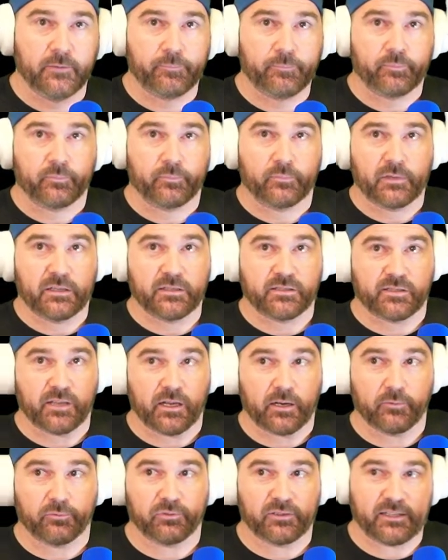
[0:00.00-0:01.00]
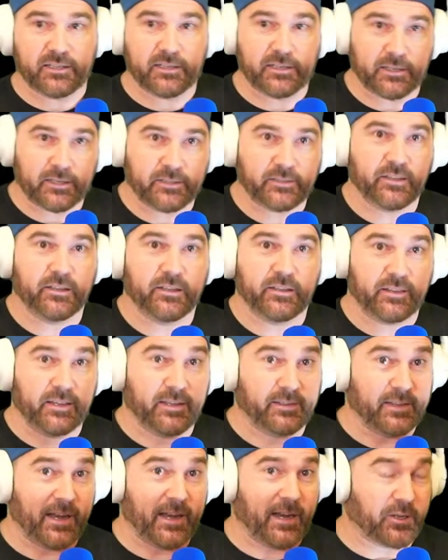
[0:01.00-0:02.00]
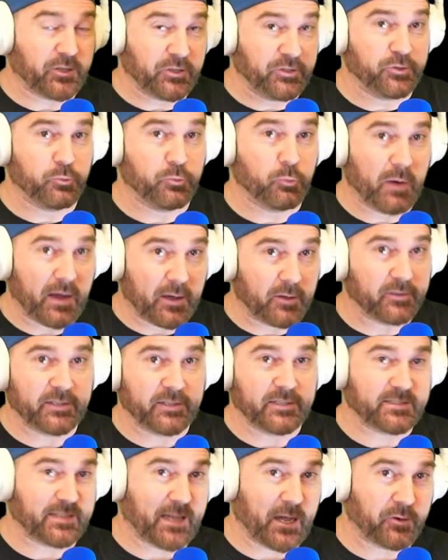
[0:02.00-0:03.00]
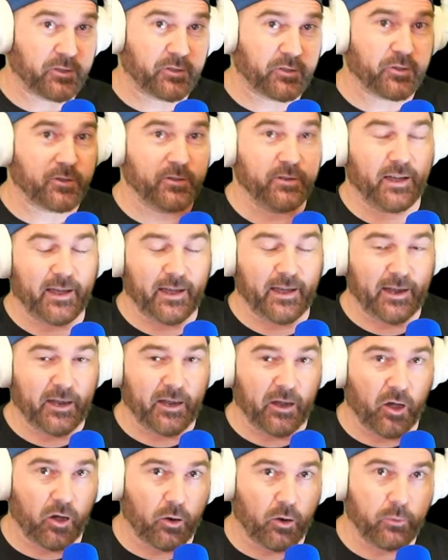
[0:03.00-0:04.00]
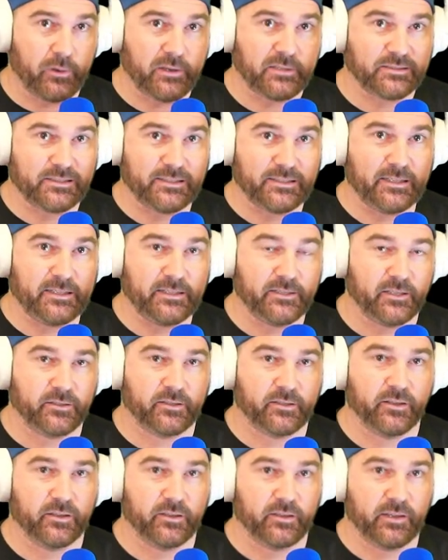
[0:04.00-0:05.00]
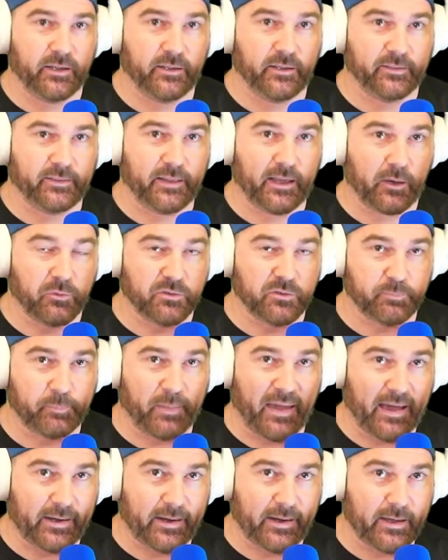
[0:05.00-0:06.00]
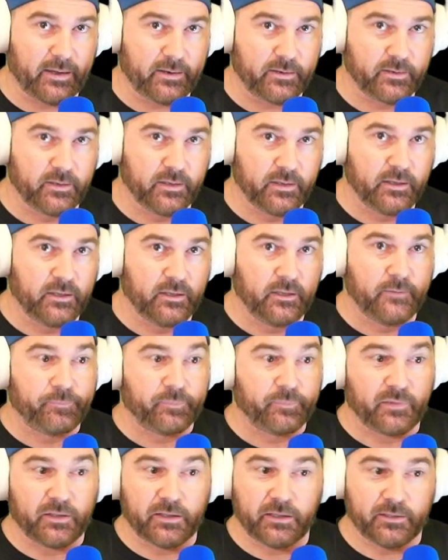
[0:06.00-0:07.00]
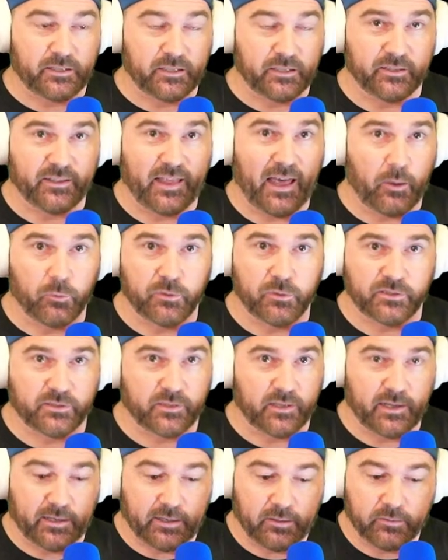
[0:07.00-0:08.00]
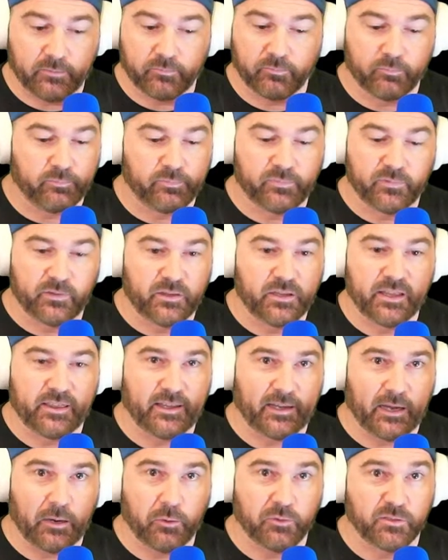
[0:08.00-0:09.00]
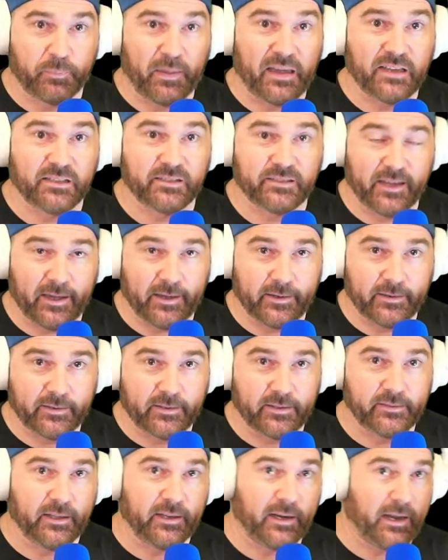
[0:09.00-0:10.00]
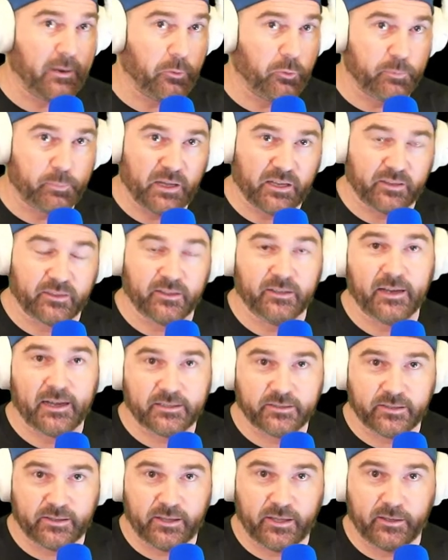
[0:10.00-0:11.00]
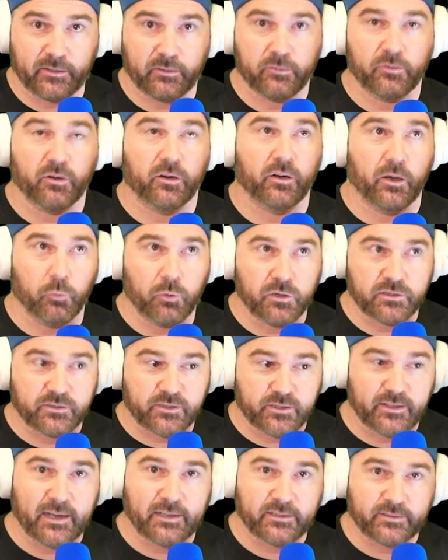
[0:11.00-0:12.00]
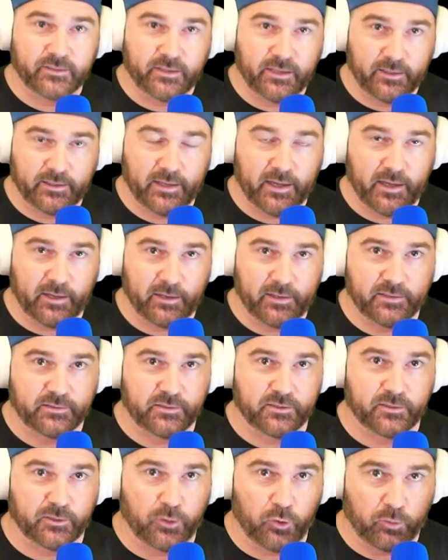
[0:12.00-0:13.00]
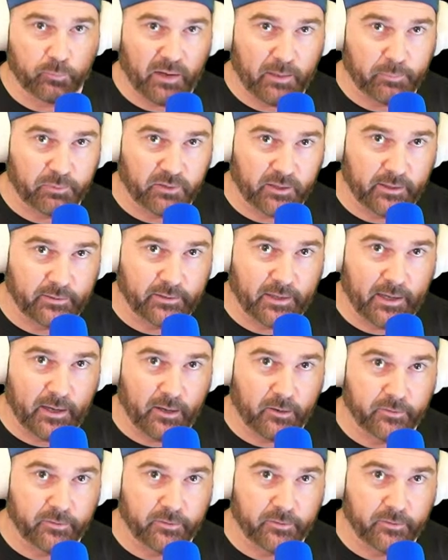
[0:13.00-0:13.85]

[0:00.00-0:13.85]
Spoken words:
instead of leaning into the thing that I could do well and it sounded good, I always leaned into the thing that I was bad at until that was like the thing I was best at. And then I would pick the next thing. All right, what's the next thing that is slowing my playing down,